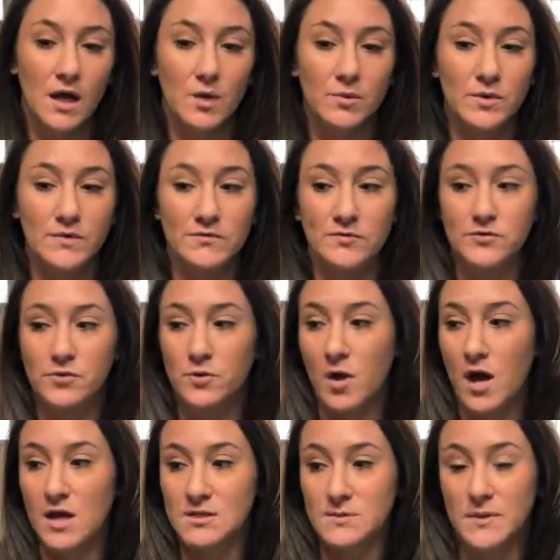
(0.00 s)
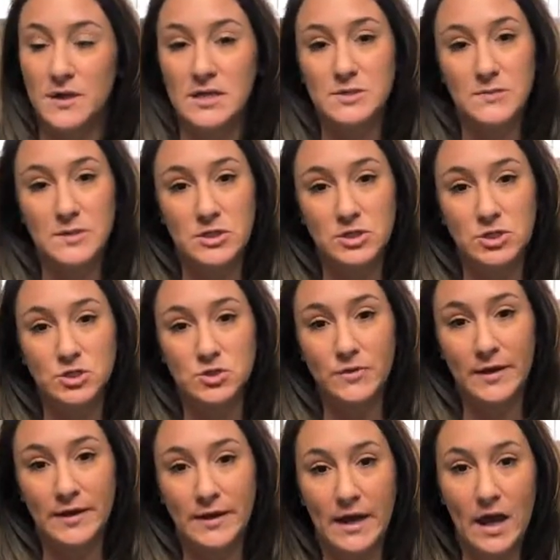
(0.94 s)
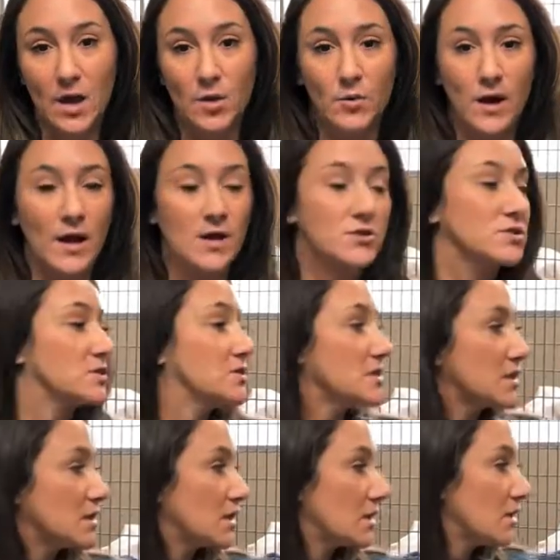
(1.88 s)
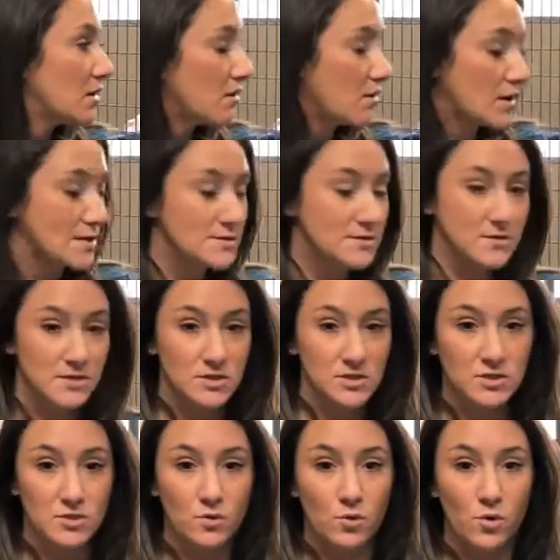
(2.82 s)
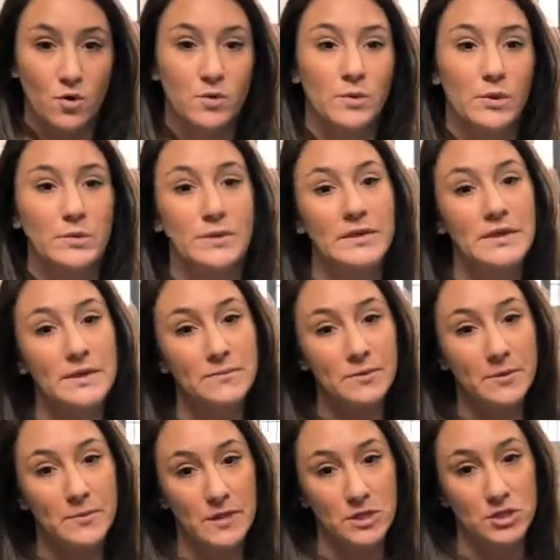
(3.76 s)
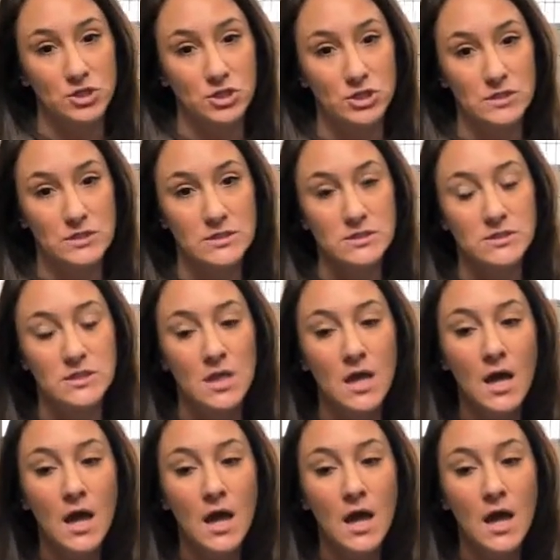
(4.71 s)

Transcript: We have a few hospitalized patients right now. We're actually standing in our isolation ward where we keep the patients.